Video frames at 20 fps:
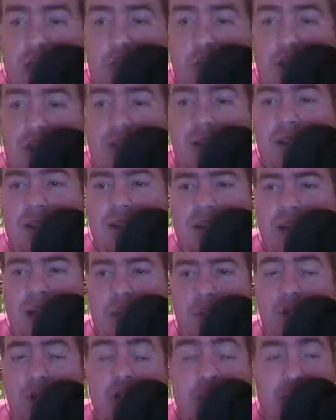But I
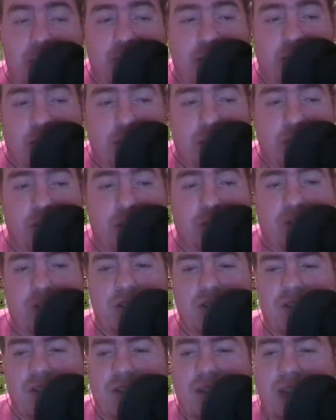want to talk about this
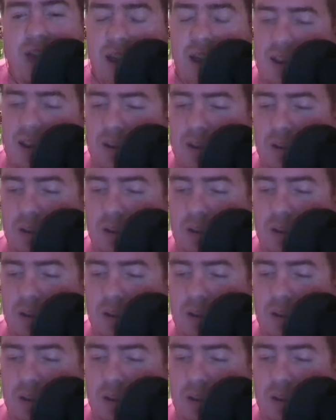first. They had